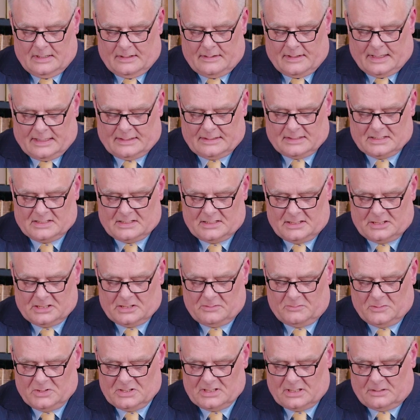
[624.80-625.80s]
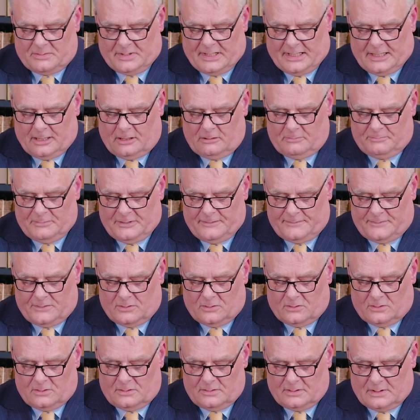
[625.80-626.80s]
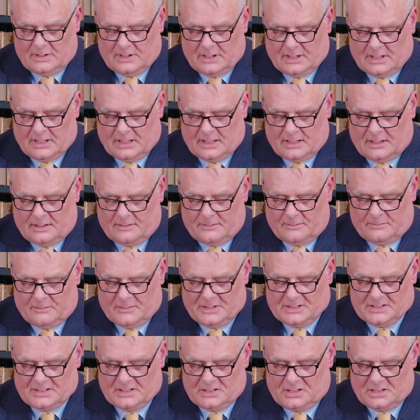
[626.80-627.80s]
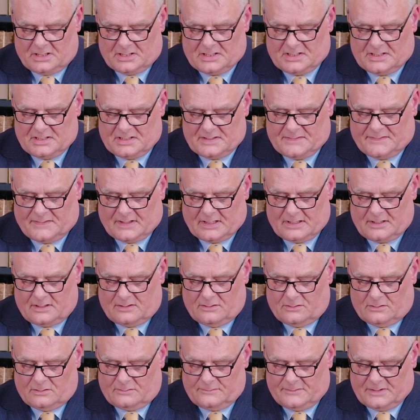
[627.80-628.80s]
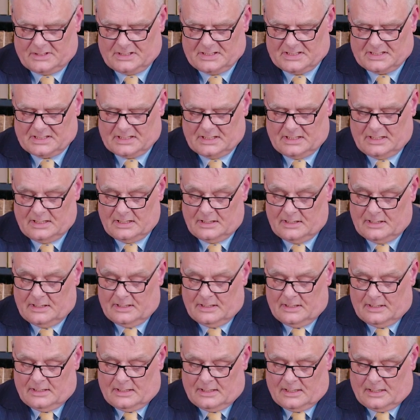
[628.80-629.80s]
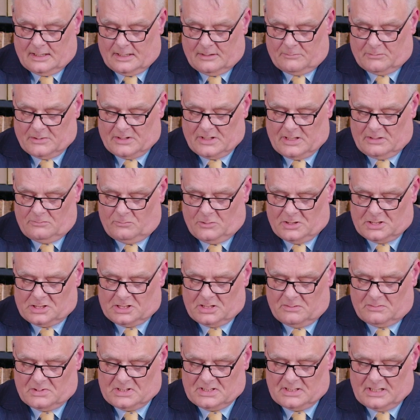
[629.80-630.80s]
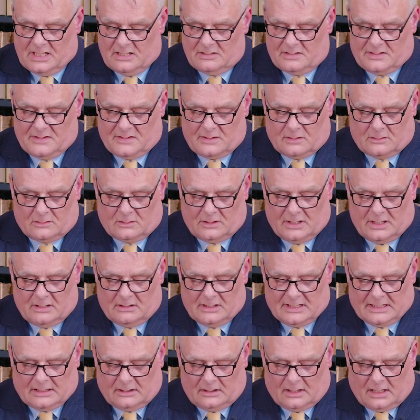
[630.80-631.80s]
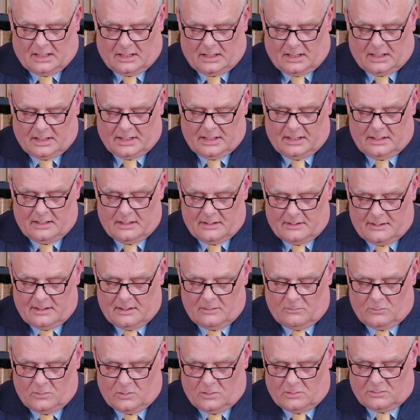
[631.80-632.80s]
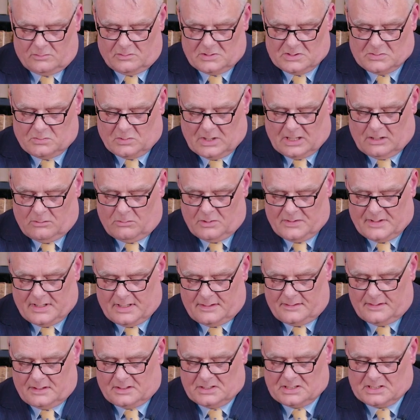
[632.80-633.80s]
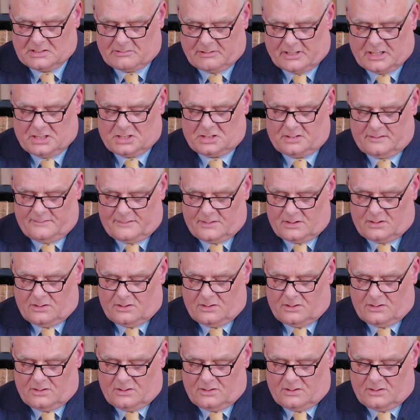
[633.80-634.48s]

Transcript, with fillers: That decision was upheld before Mr. Justice Fancourt v.C., within which it was noted that although a little high, the award was well within the discretion of the